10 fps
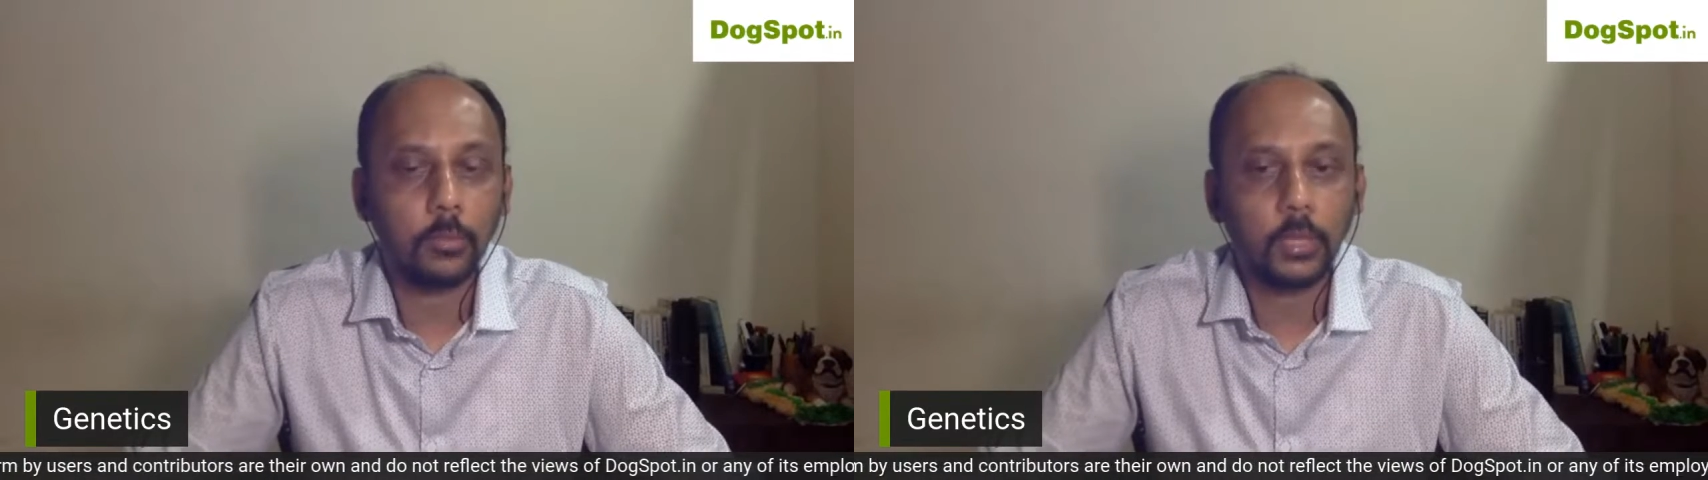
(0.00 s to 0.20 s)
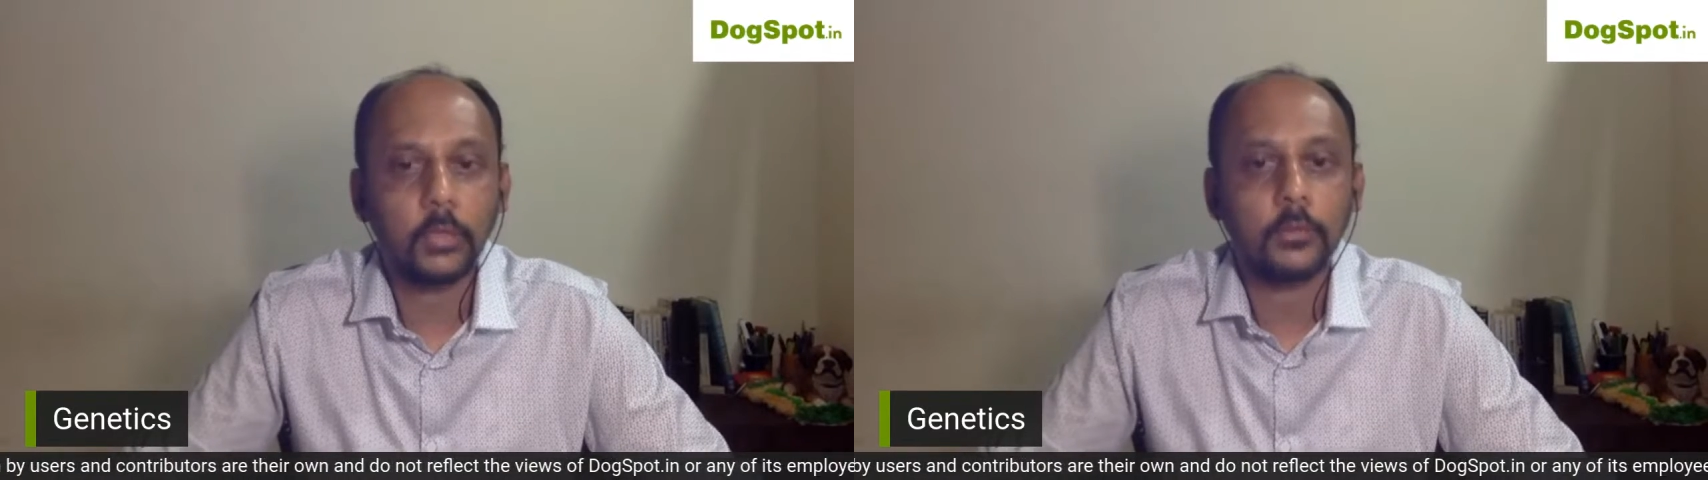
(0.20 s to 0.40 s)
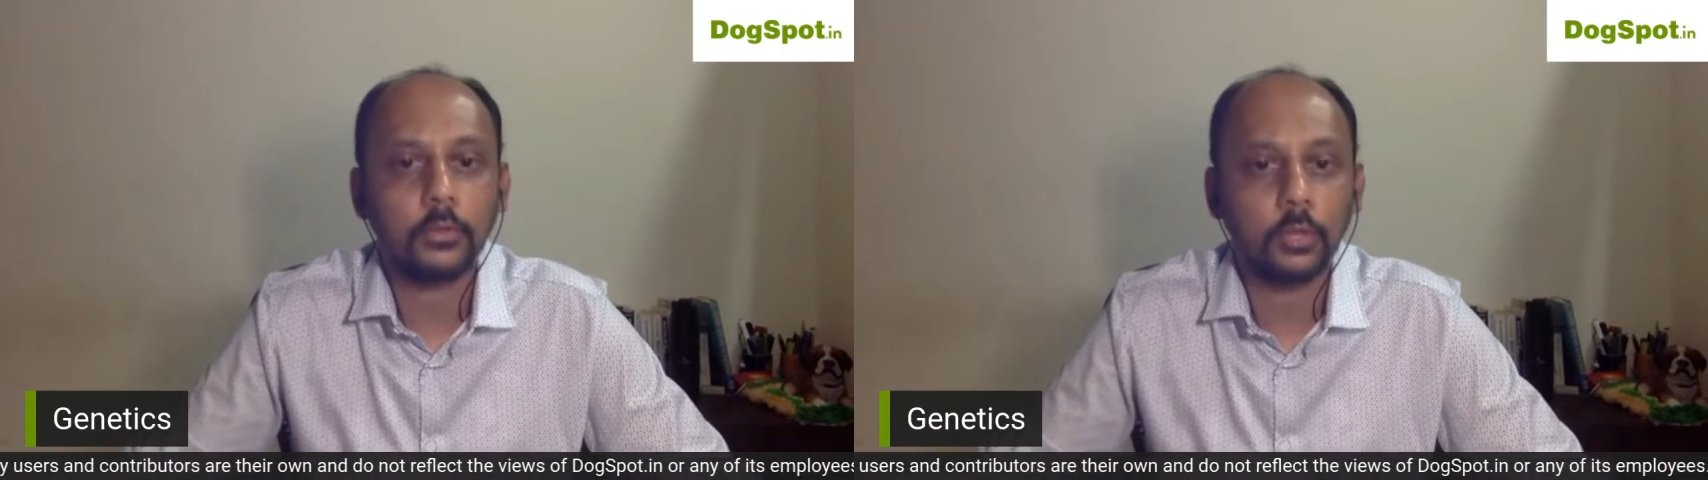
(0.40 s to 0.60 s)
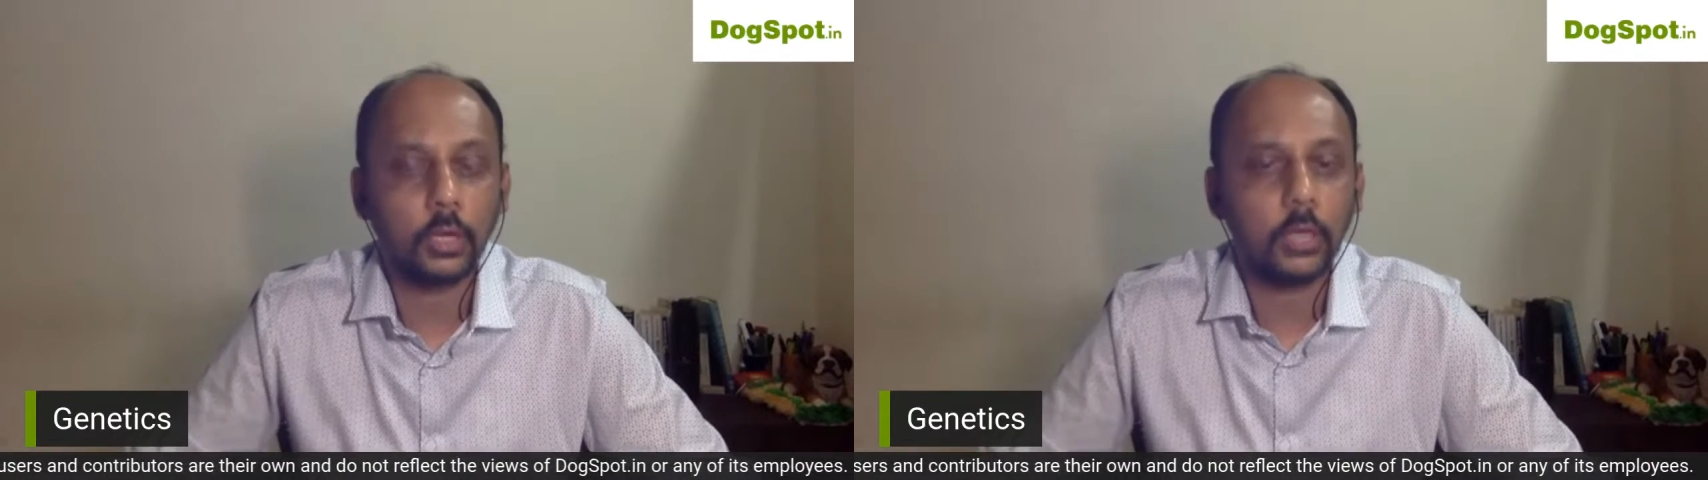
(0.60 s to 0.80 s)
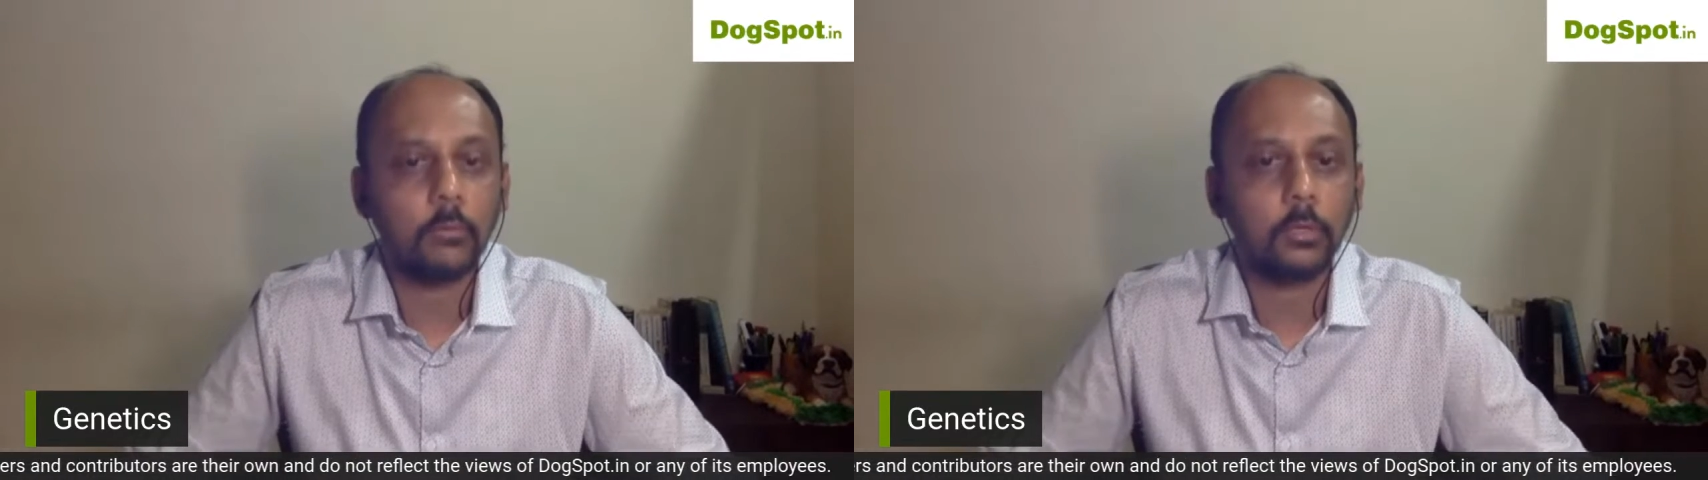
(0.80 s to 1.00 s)
parents or the
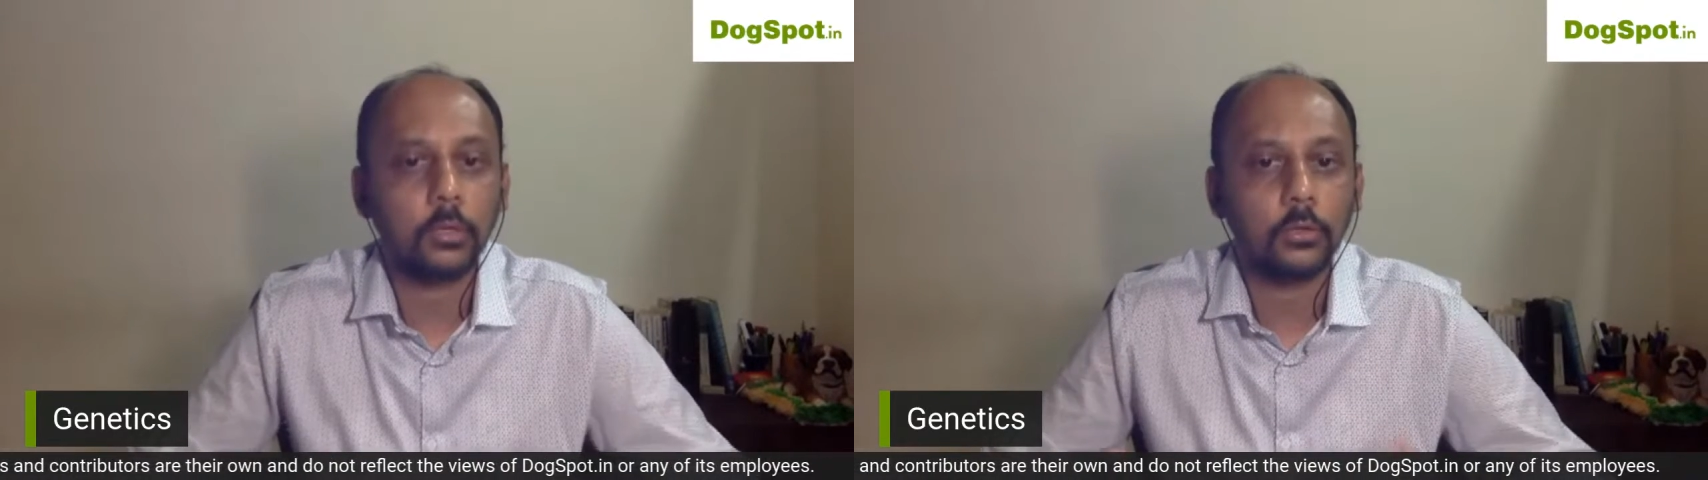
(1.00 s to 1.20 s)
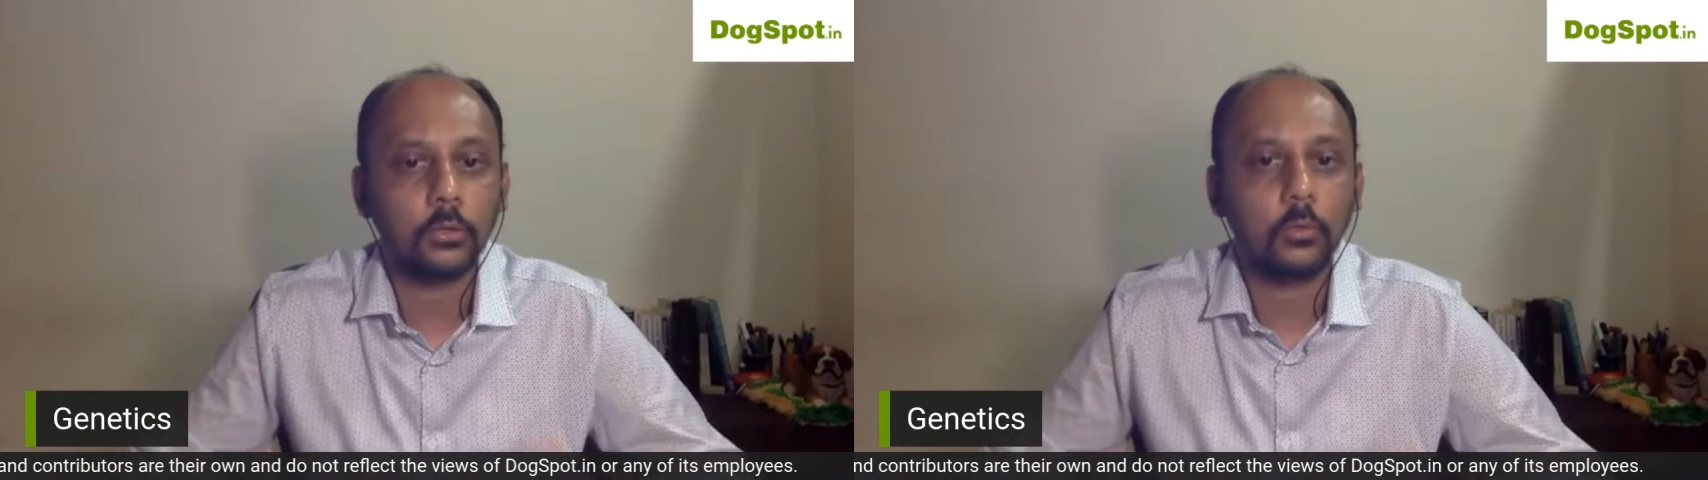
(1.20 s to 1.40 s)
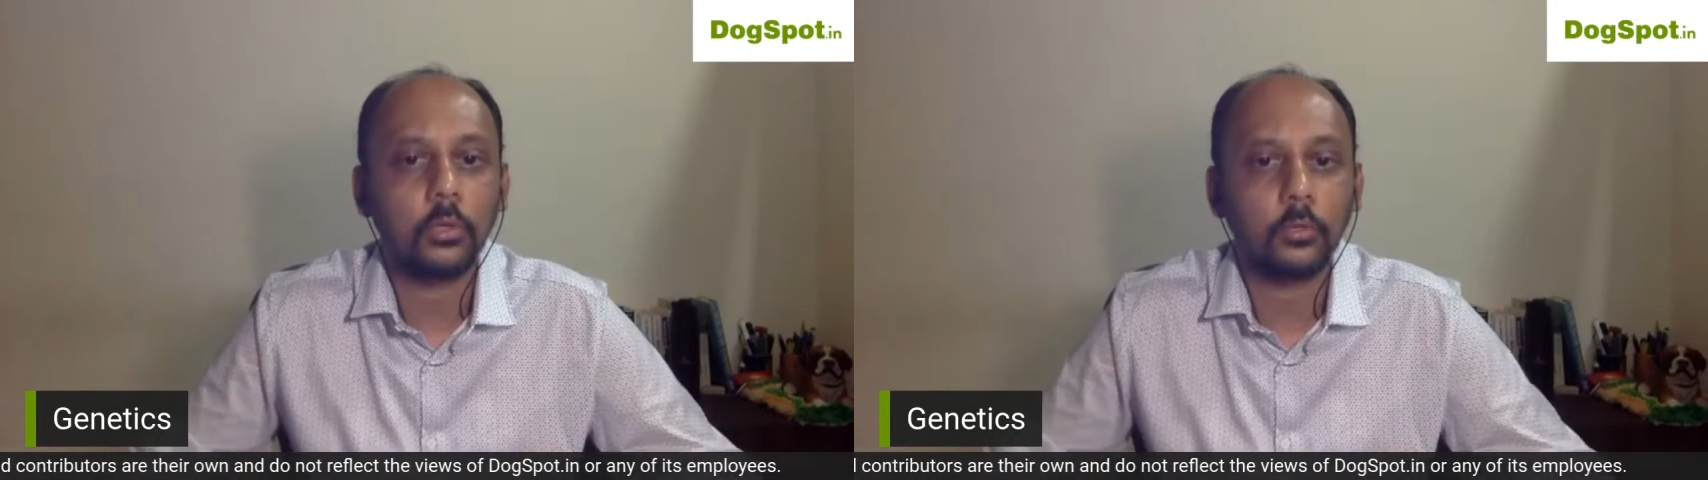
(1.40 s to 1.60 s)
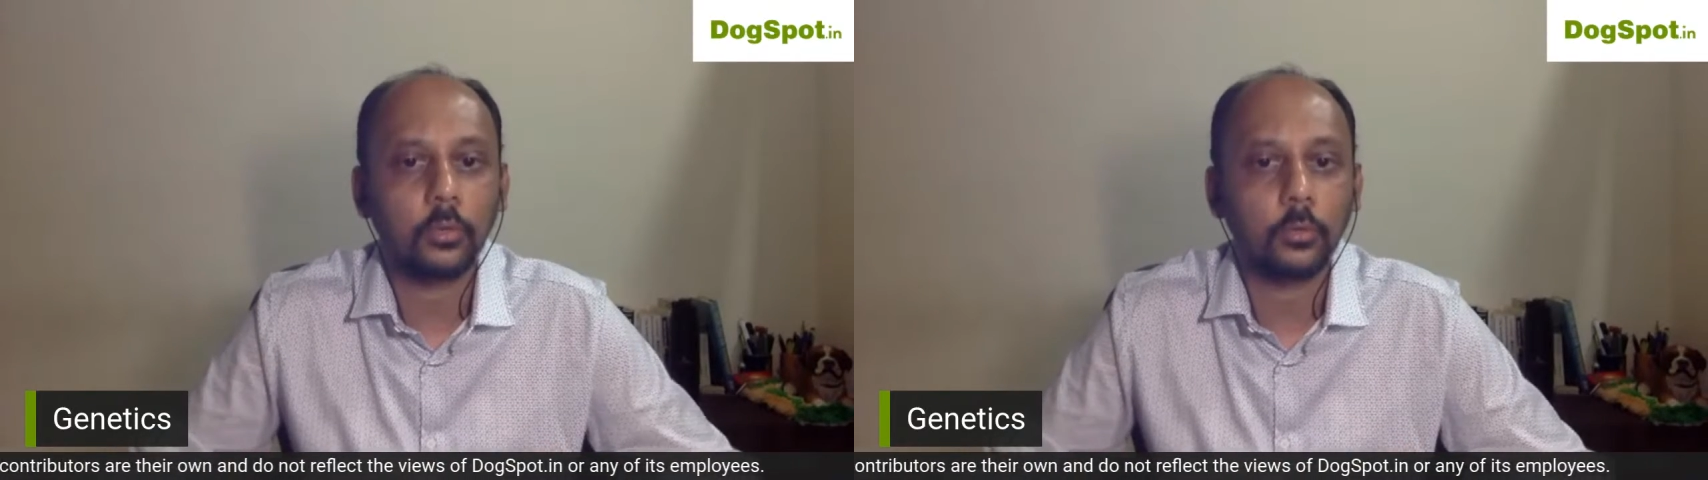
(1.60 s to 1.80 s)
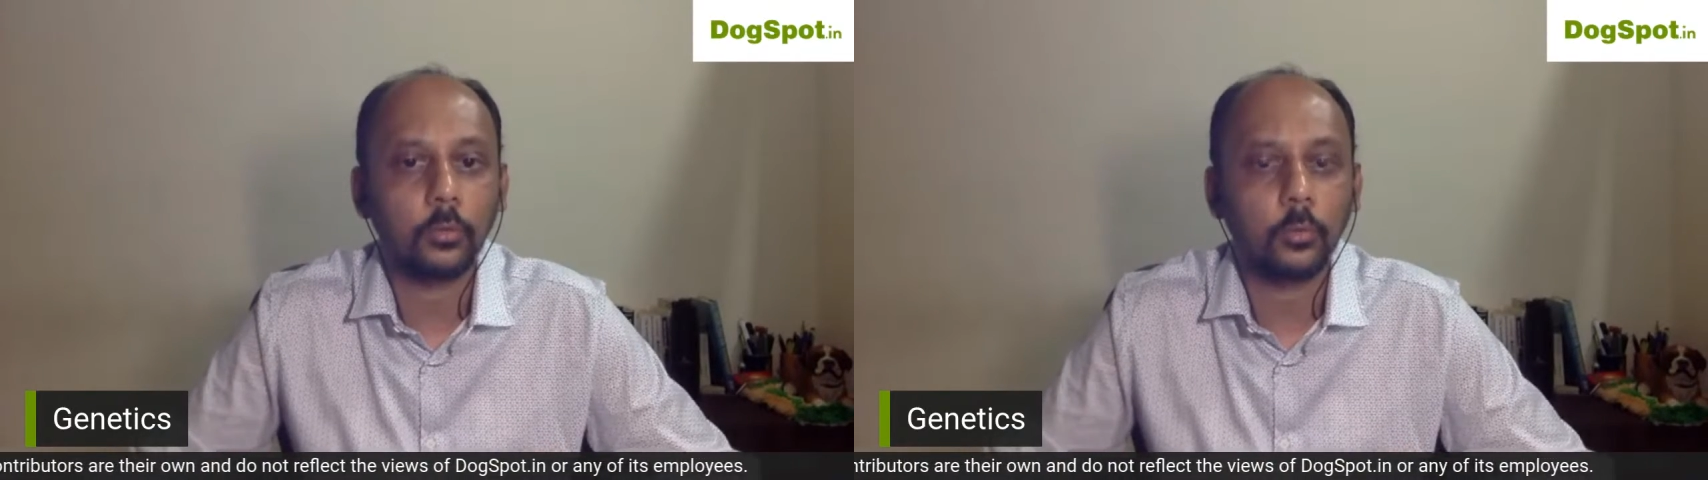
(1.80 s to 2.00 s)
grandparents or
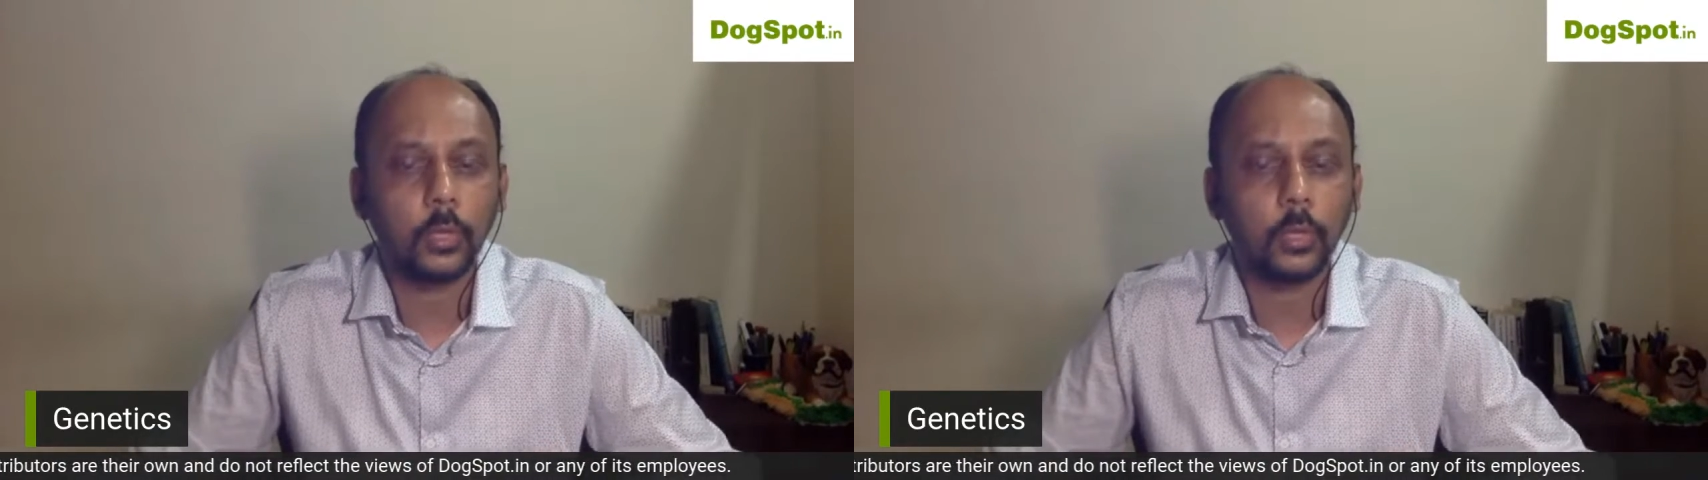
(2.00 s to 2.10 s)
whatever,